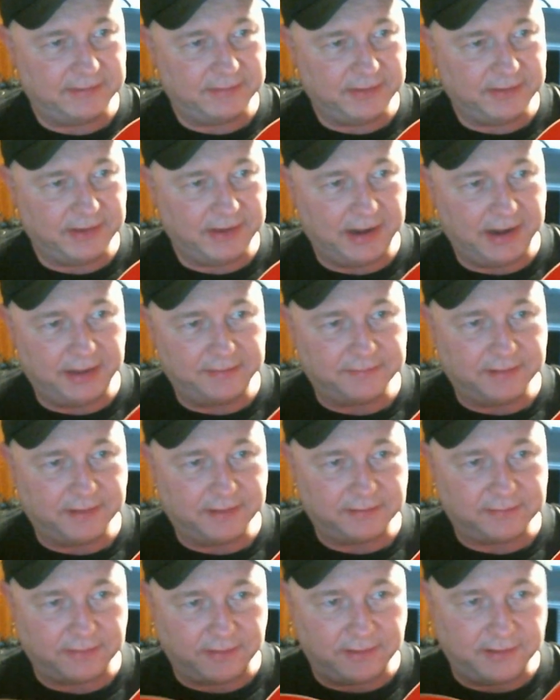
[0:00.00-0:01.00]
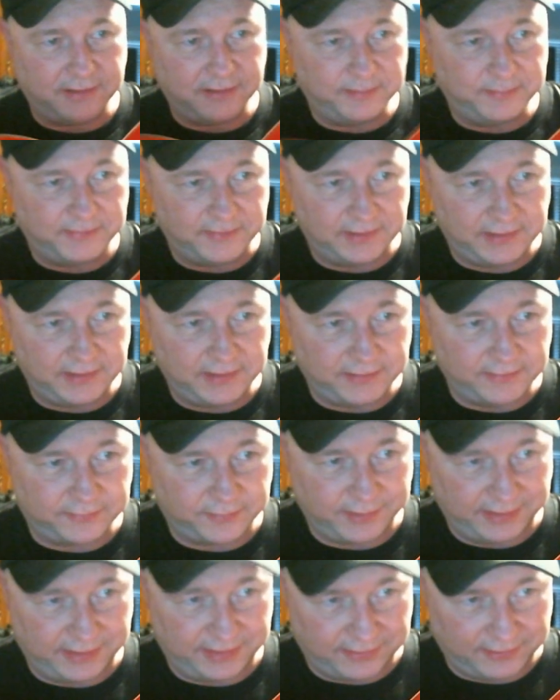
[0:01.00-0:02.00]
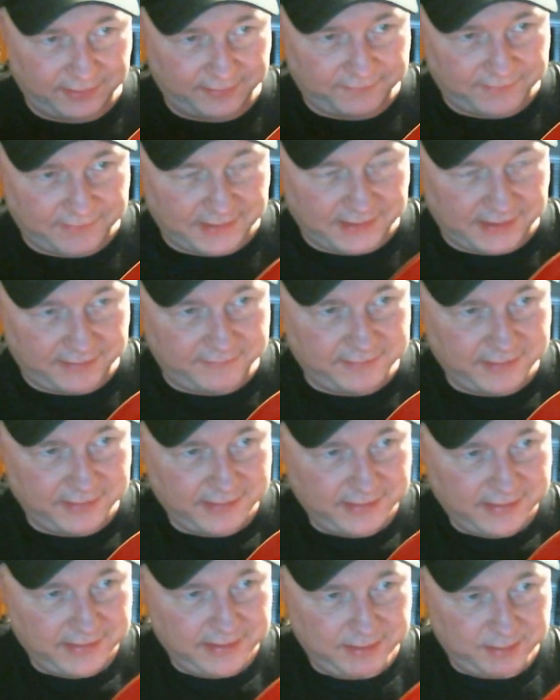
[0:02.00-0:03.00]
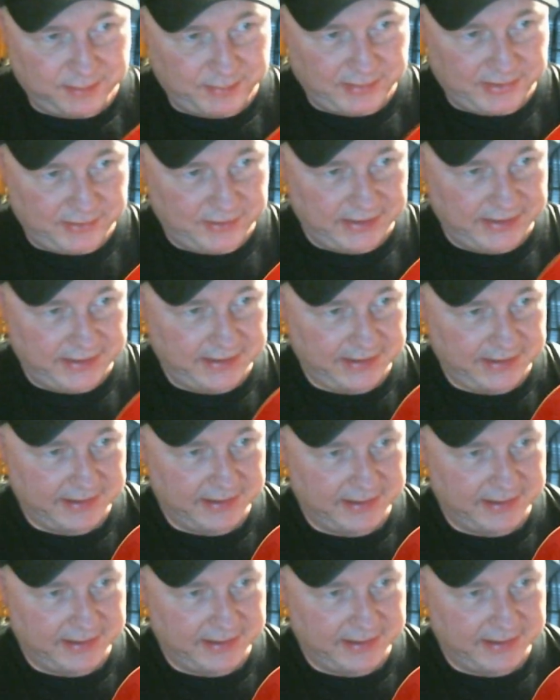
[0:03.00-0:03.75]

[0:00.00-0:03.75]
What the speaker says: Really nice guitar, Gibson ES335. Beauty.